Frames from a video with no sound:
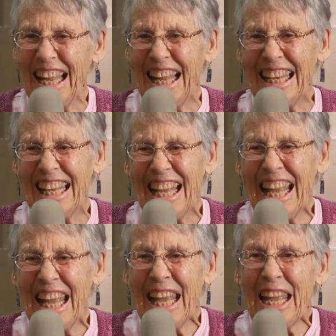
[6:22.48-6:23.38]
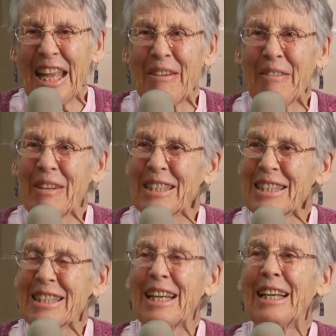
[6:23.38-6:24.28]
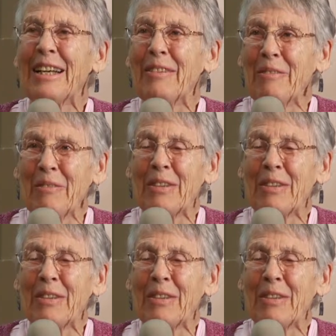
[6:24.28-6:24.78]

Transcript: And it was um,